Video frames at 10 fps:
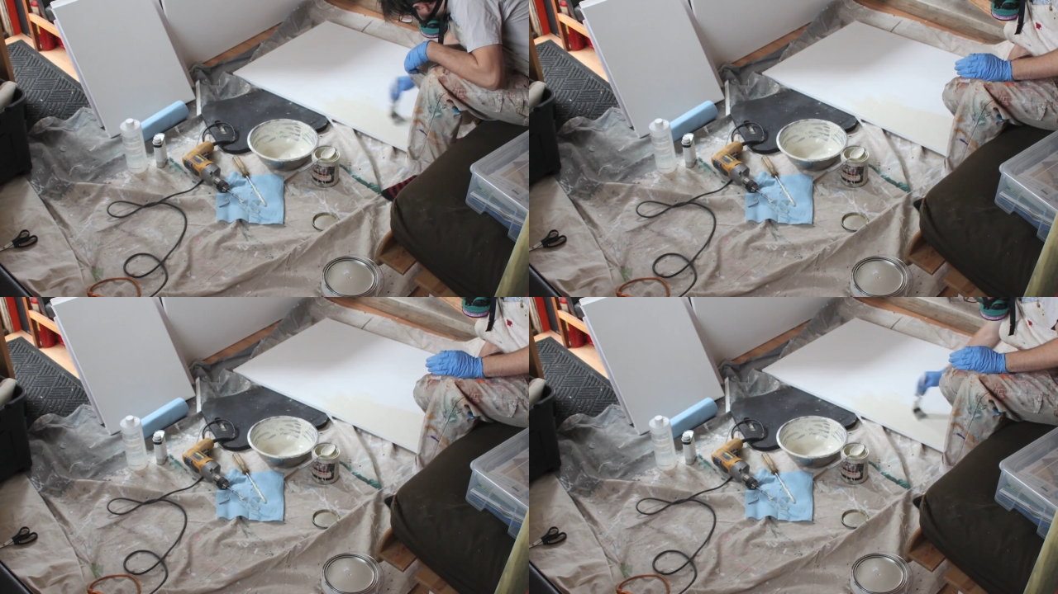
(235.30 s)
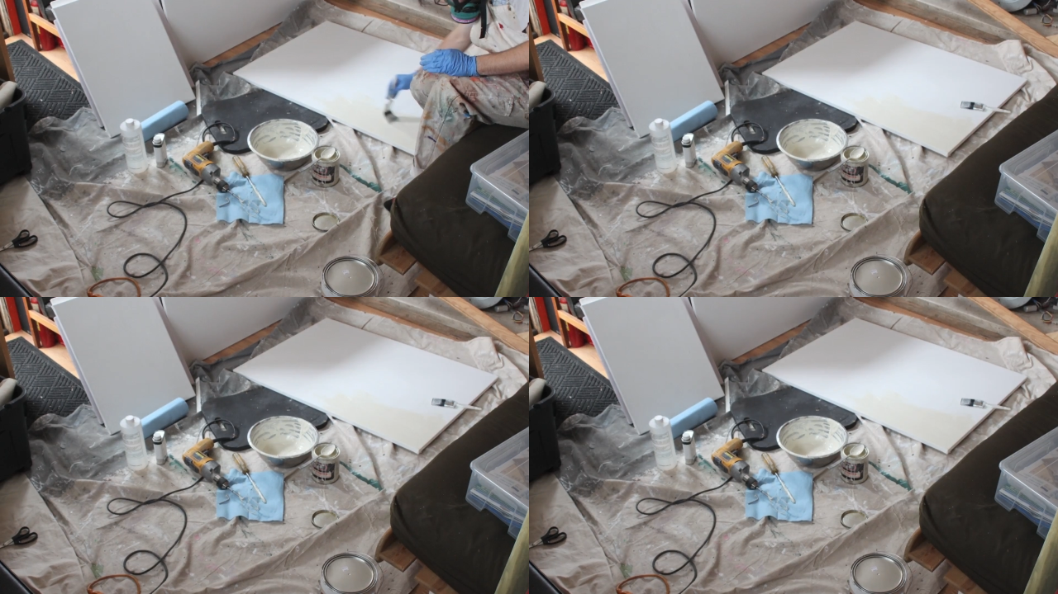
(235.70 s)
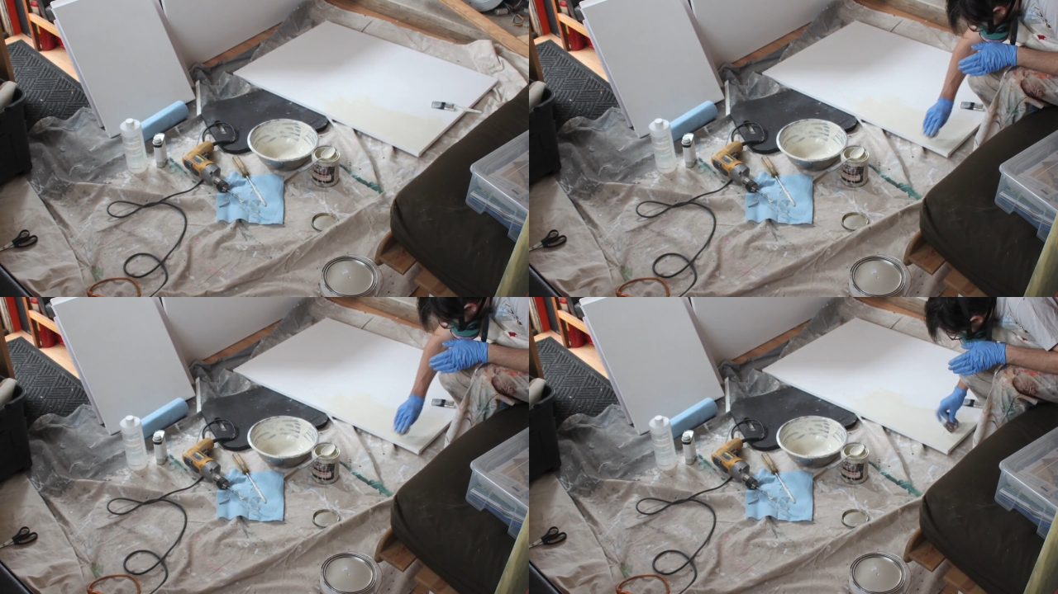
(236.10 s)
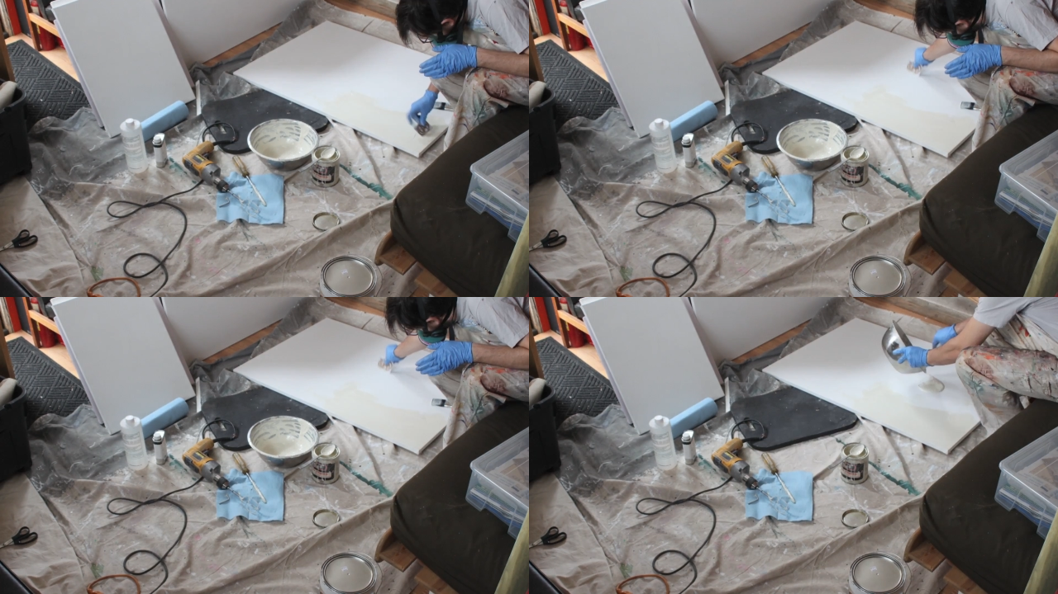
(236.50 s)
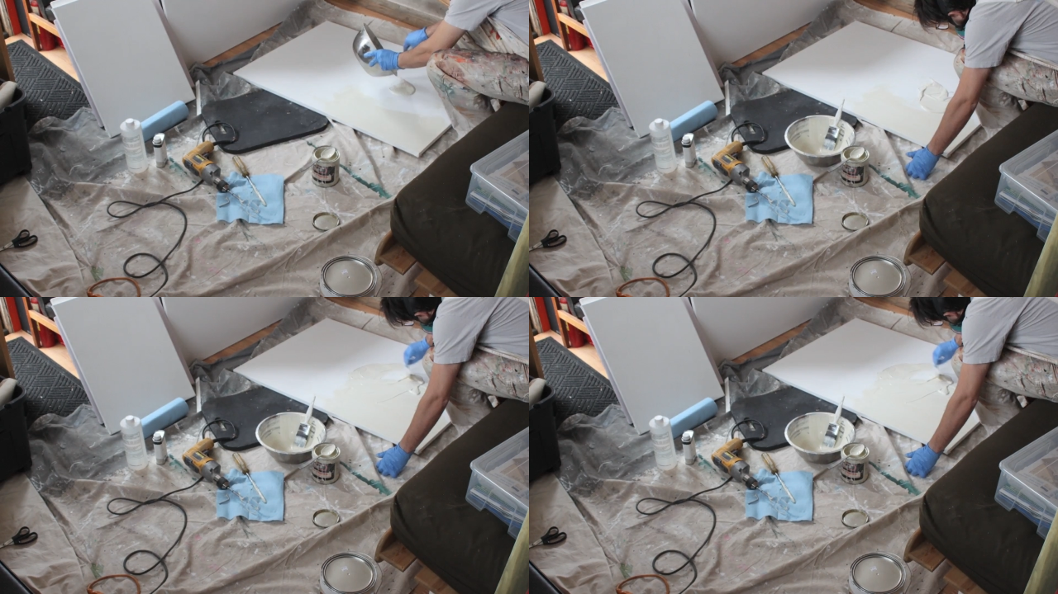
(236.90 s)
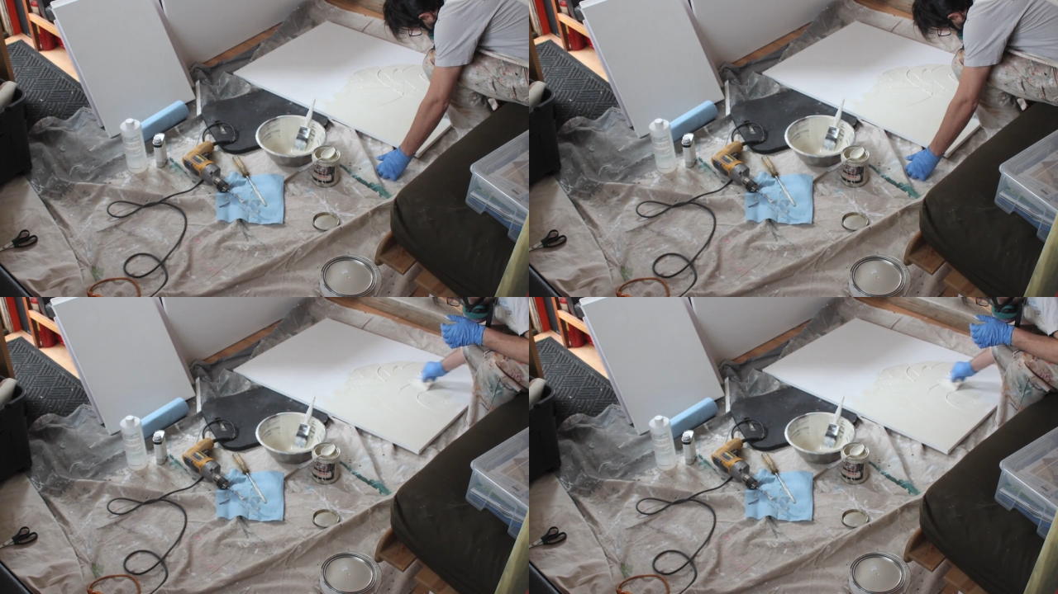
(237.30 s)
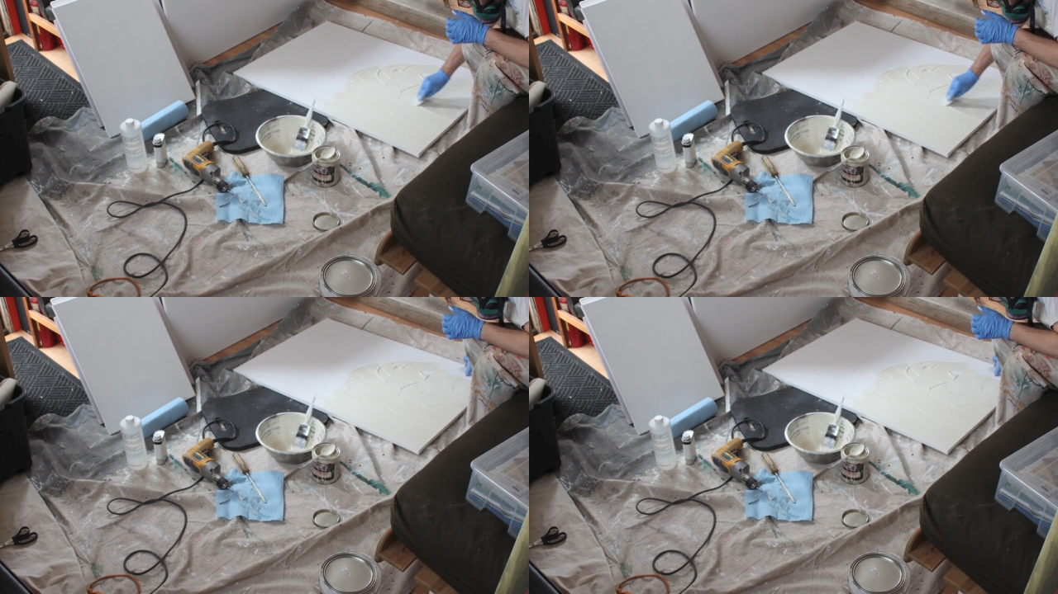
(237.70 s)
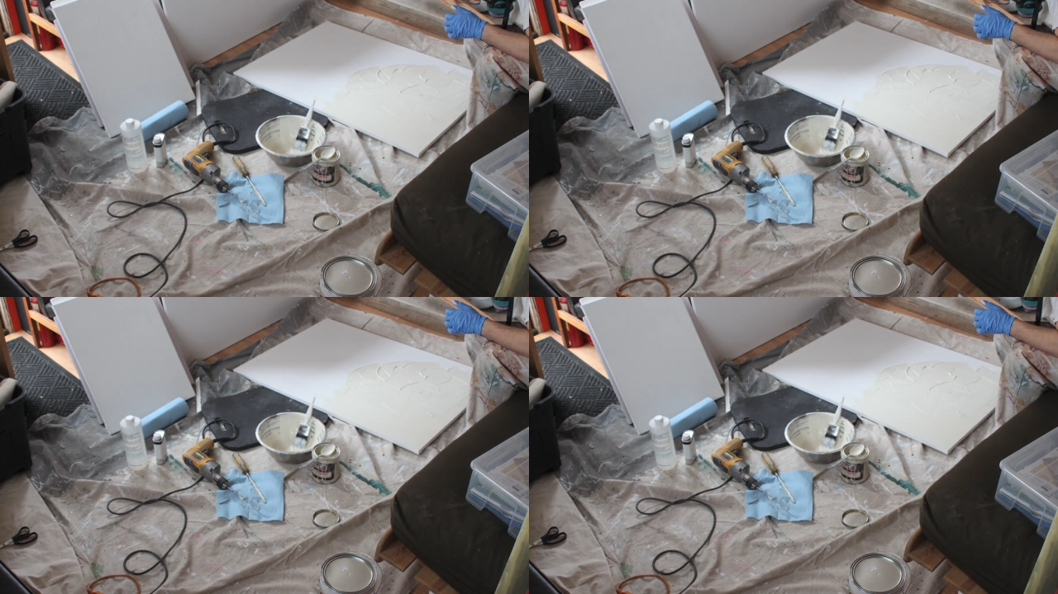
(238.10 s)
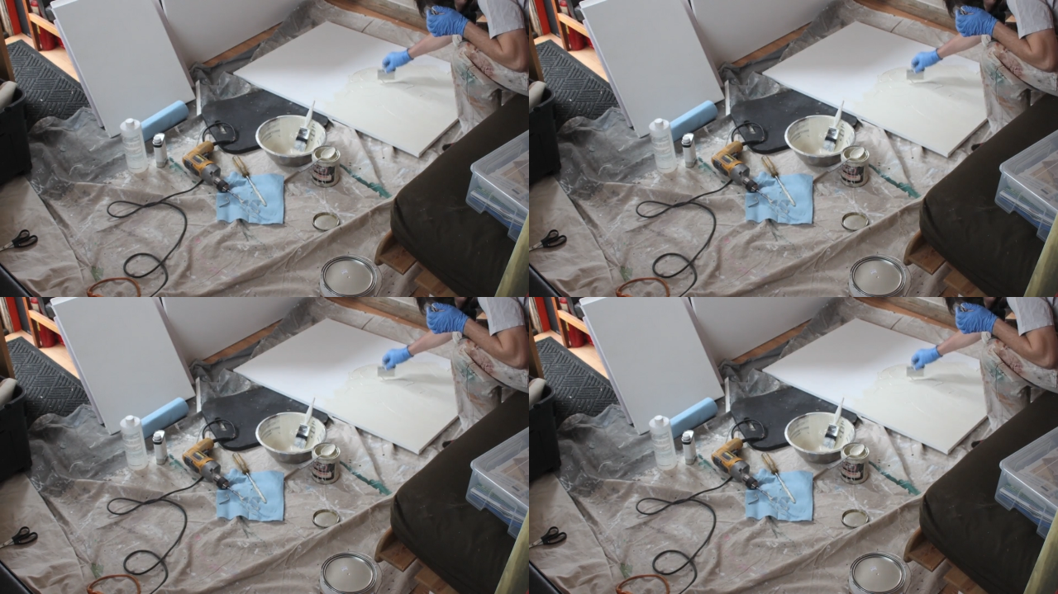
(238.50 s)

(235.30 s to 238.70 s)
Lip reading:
[unreadable: no face in view]